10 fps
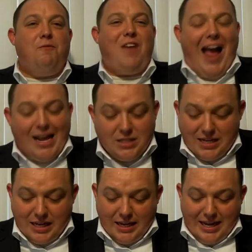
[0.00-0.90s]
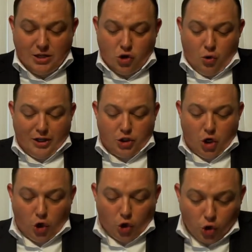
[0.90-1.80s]
fasting is going
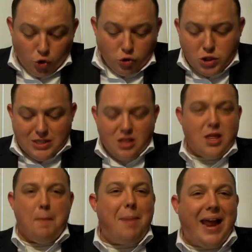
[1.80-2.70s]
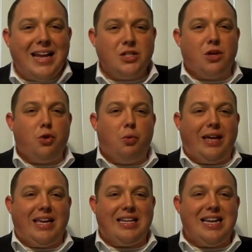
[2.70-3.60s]
to loose the bands of the
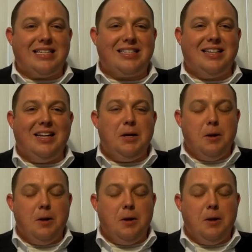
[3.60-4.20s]
wickedness